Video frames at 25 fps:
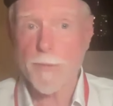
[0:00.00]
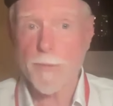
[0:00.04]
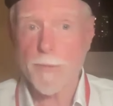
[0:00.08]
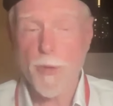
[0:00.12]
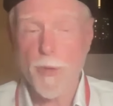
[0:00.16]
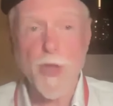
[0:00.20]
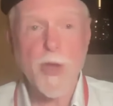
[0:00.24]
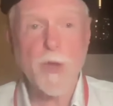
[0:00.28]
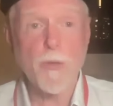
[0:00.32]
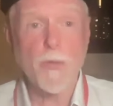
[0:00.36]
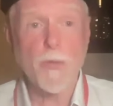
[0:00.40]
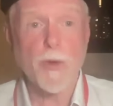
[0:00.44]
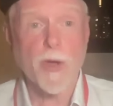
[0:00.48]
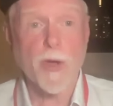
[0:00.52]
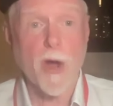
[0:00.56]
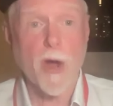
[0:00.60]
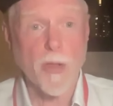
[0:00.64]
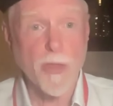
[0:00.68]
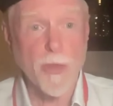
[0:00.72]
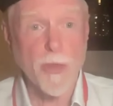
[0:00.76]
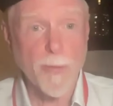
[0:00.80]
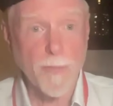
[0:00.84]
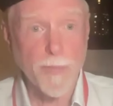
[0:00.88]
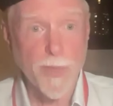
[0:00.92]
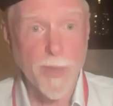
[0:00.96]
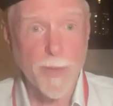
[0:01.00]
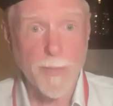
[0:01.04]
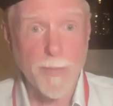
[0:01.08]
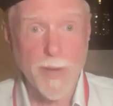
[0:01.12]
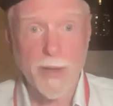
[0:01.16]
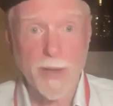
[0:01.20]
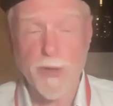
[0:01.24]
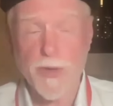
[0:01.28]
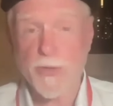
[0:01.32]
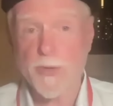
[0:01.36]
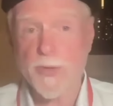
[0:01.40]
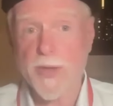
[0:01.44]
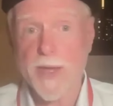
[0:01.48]
The more you recall them, the
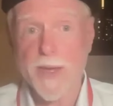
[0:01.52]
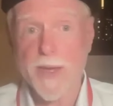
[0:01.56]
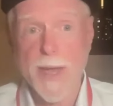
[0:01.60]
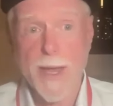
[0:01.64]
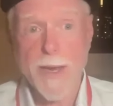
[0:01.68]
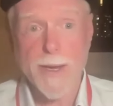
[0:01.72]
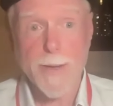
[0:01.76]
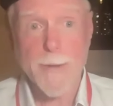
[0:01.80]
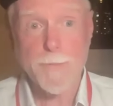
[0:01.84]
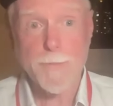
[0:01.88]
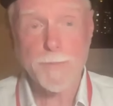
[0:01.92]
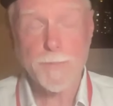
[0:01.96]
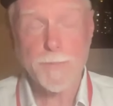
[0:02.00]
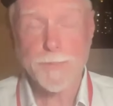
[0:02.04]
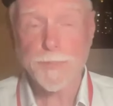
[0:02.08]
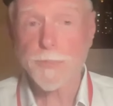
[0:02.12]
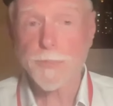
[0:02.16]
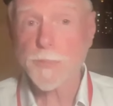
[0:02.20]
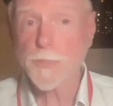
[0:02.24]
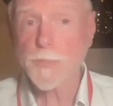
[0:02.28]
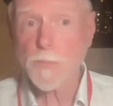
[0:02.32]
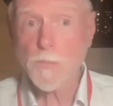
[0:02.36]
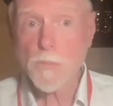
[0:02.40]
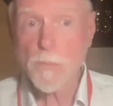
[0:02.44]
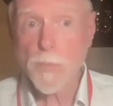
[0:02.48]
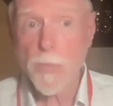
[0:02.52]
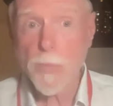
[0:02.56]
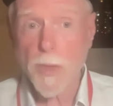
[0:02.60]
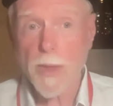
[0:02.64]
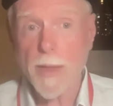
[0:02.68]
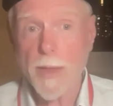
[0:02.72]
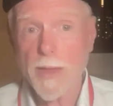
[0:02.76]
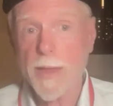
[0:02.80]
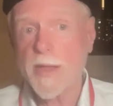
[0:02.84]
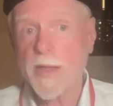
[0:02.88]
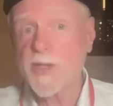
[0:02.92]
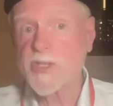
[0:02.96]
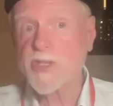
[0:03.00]
better you get at it.
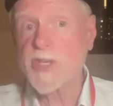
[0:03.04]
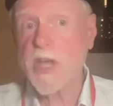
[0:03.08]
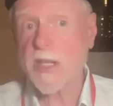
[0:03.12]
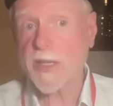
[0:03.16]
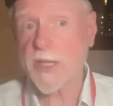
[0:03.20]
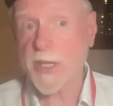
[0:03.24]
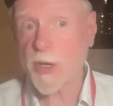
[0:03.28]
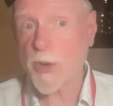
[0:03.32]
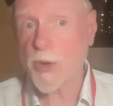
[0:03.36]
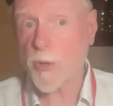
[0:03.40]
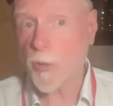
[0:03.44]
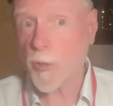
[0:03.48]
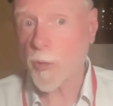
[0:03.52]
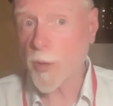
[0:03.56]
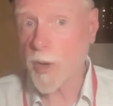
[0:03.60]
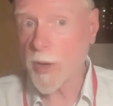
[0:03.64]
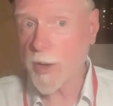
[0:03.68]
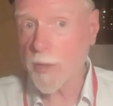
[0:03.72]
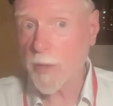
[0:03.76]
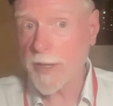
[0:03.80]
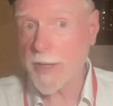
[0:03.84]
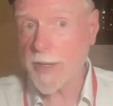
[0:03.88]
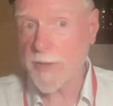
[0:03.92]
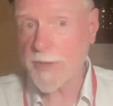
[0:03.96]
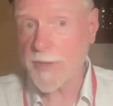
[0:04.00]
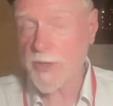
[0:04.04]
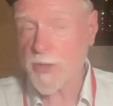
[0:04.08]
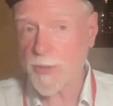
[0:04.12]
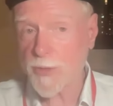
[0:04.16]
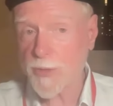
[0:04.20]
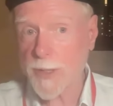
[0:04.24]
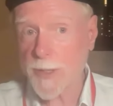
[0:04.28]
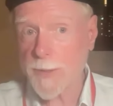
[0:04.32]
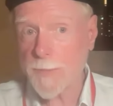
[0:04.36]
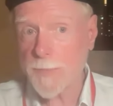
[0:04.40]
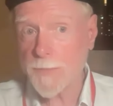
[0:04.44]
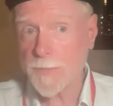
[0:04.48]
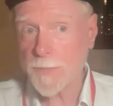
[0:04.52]
Gently querying the
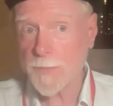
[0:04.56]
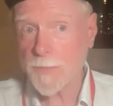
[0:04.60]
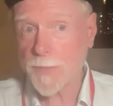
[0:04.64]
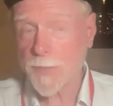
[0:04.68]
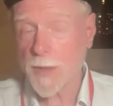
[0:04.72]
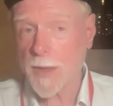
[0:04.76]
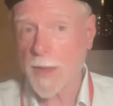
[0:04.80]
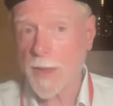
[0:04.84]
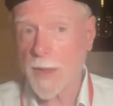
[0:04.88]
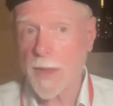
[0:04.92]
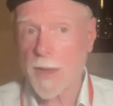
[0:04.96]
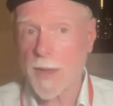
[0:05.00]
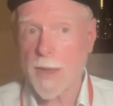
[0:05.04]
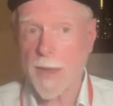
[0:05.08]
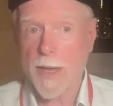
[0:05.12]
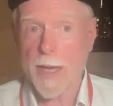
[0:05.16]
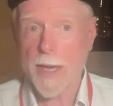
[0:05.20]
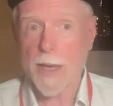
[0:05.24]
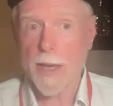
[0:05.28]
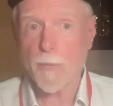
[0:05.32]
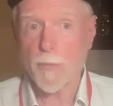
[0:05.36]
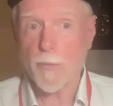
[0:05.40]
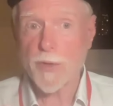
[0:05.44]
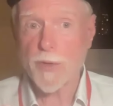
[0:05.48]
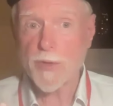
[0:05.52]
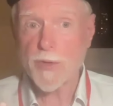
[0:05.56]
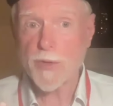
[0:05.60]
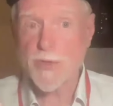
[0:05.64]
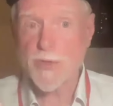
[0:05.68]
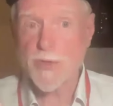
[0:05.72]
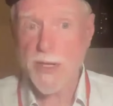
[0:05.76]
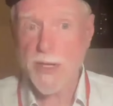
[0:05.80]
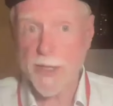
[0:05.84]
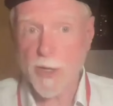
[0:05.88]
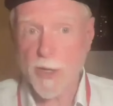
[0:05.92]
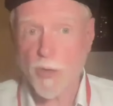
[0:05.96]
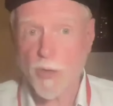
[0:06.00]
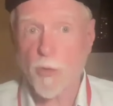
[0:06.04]
dream, and when you
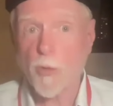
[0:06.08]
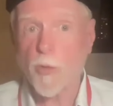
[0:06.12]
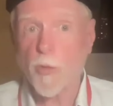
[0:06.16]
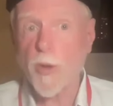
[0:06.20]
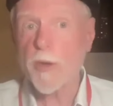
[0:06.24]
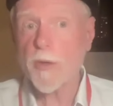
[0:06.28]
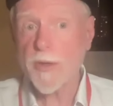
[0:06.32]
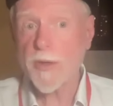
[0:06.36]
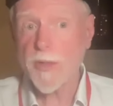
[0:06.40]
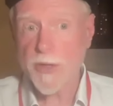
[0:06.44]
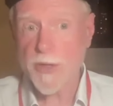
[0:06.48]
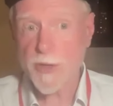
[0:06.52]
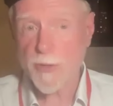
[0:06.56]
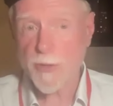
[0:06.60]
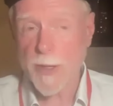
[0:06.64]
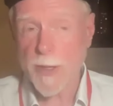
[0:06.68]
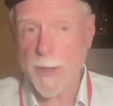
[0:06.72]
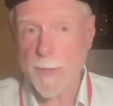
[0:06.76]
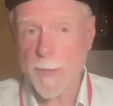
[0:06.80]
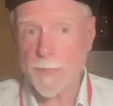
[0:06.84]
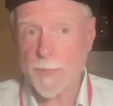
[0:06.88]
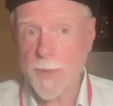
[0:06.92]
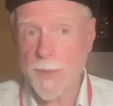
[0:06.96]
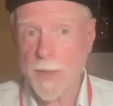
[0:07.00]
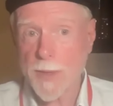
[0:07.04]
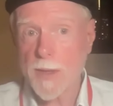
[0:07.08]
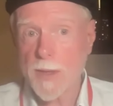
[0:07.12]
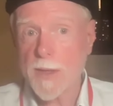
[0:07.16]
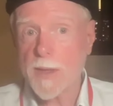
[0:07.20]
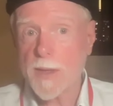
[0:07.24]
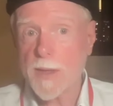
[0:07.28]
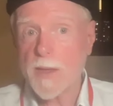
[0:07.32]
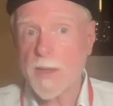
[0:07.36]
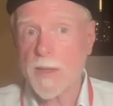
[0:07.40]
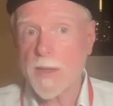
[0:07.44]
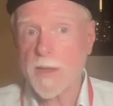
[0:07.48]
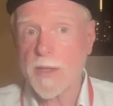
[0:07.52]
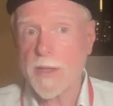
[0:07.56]
gently query the dream,
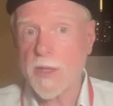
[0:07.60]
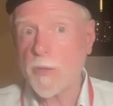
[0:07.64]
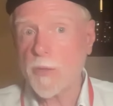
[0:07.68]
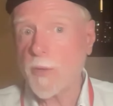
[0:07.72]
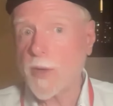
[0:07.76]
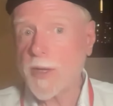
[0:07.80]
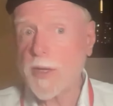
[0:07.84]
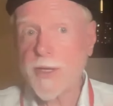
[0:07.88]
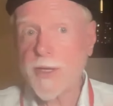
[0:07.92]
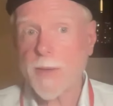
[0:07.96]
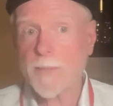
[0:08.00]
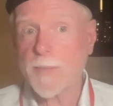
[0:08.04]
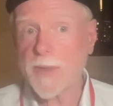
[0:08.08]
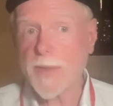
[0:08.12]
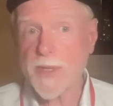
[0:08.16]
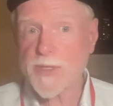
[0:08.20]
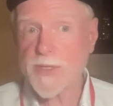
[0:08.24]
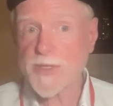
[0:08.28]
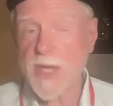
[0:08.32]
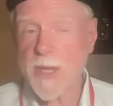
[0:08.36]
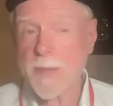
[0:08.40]
you end up in the